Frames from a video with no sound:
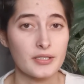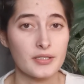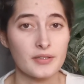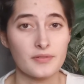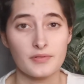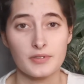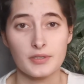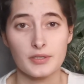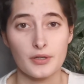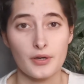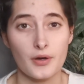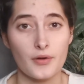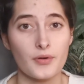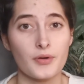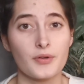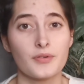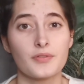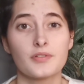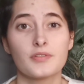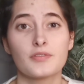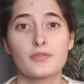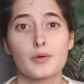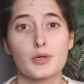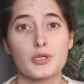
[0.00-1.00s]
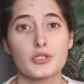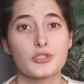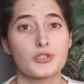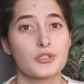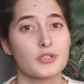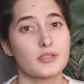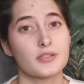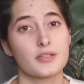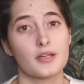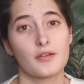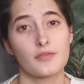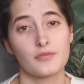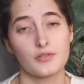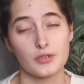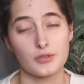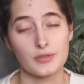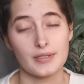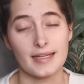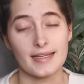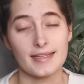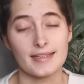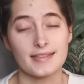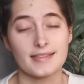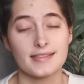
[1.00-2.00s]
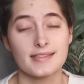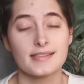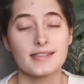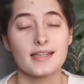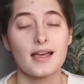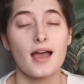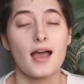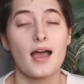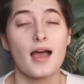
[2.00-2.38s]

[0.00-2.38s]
even though if it was just a few days.